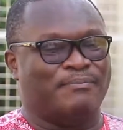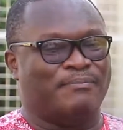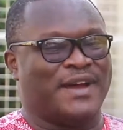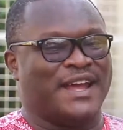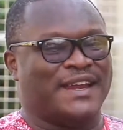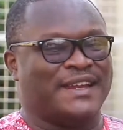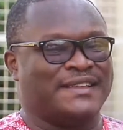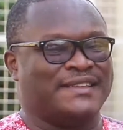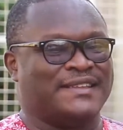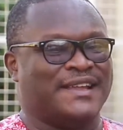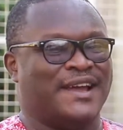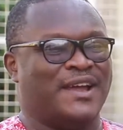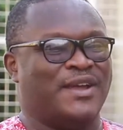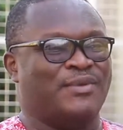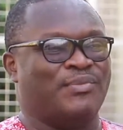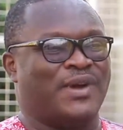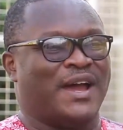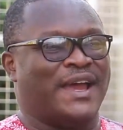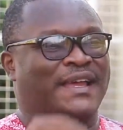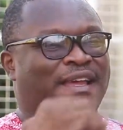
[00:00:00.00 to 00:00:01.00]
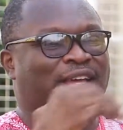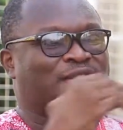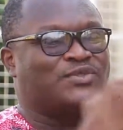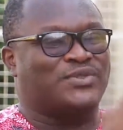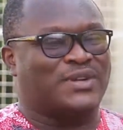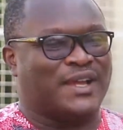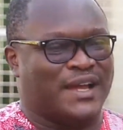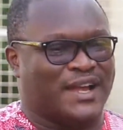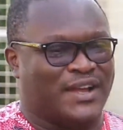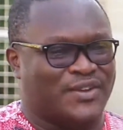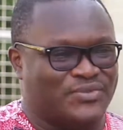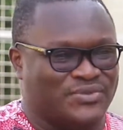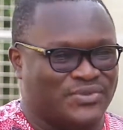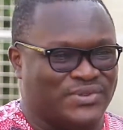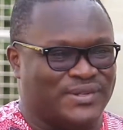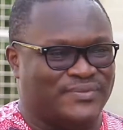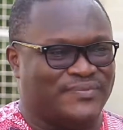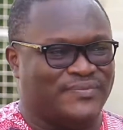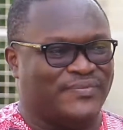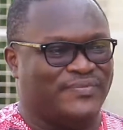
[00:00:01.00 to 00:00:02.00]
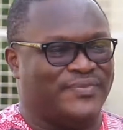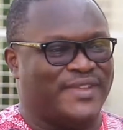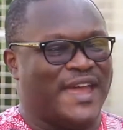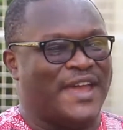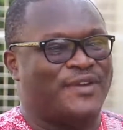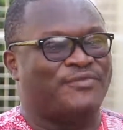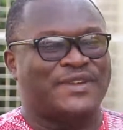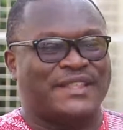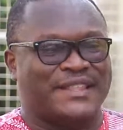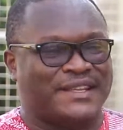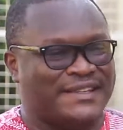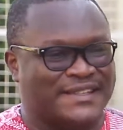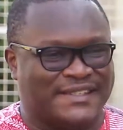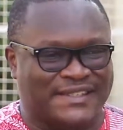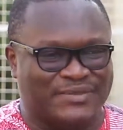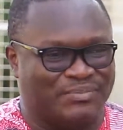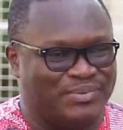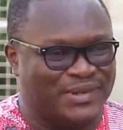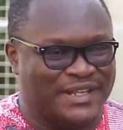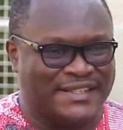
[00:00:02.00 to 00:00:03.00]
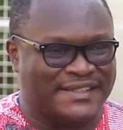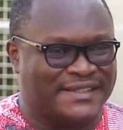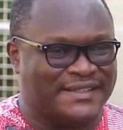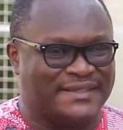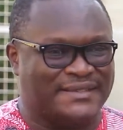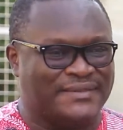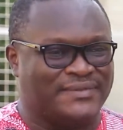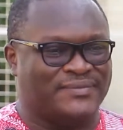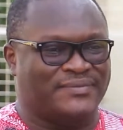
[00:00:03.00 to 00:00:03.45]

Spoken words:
By the time I get to that country, everything is in place.